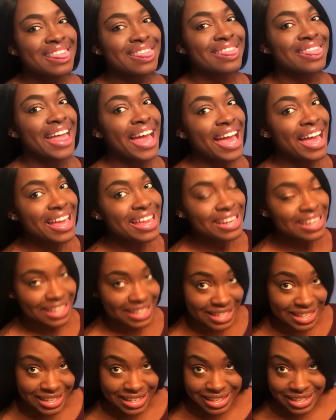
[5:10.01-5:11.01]
that
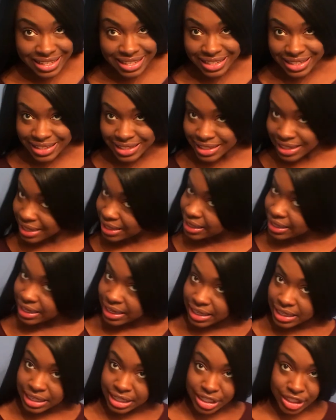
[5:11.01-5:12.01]
is
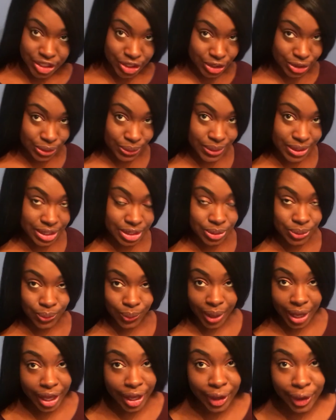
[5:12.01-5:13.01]
an issue as
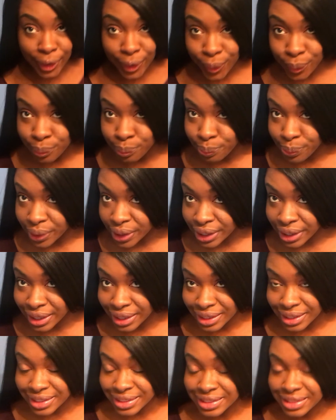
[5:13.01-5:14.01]
well,
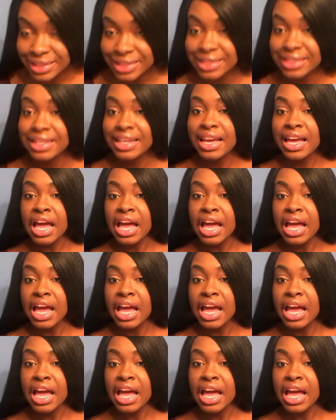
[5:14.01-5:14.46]
but